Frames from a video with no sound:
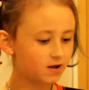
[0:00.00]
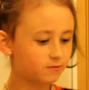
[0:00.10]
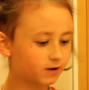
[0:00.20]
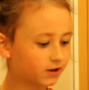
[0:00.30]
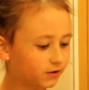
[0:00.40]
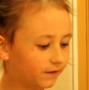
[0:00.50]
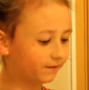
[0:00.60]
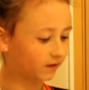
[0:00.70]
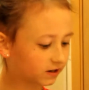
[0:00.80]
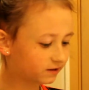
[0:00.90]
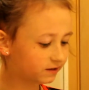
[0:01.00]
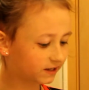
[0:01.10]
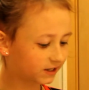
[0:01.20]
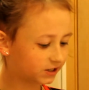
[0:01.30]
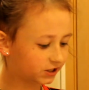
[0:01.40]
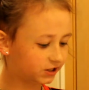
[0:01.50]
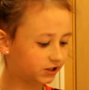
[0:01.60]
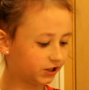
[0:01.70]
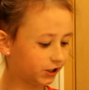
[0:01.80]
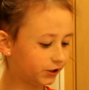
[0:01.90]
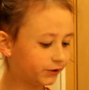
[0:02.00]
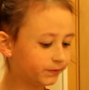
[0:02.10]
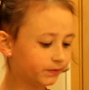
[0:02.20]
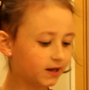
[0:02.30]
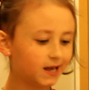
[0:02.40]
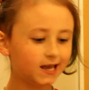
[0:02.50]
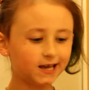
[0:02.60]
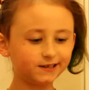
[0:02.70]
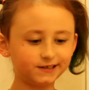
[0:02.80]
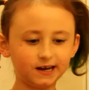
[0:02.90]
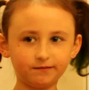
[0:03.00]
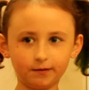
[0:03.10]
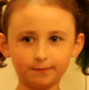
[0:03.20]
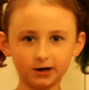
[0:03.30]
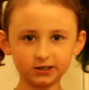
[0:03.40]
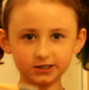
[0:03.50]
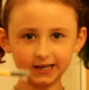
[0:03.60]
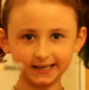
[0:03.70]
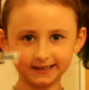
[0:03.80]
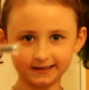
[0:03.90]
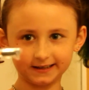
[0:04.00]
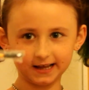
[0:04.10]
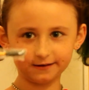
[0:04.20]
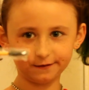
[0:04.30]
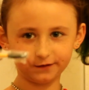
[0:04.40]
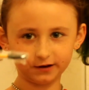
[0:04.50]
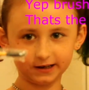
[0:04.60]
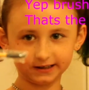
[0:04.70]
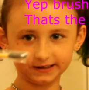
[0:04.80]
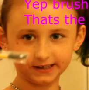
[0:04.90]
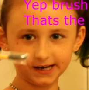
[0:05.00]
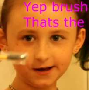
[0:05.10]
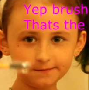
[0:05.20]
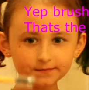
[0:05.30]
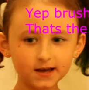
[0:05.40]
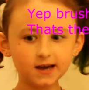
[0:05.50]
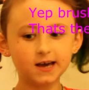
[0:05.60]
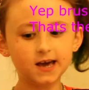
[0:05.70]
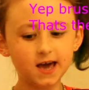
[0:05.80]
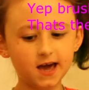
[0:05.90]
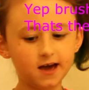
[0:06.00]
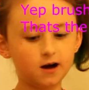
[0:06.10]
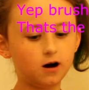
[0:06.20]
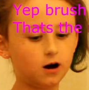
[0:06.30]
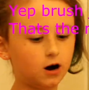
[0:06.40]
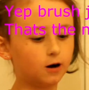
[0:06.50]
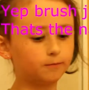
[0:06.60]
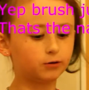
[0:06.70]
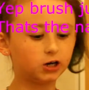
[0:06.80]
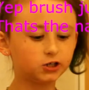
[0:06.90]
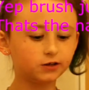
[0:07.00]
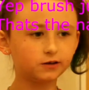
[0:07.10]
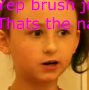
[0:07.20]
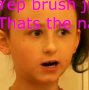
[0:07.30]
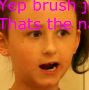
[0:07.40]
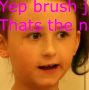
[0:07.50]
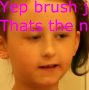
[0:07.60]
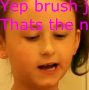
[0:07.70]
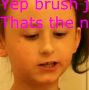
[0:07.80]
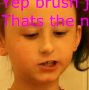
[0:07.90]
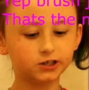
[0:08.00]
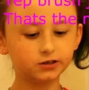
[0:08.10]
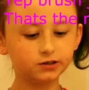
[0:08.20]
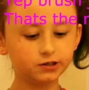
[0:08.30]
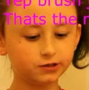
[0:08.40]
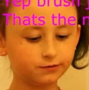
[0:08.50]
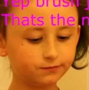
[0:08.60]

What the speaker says: what you'll first need to do is have a brush like this, if you can see it. It brushes your eyelashes.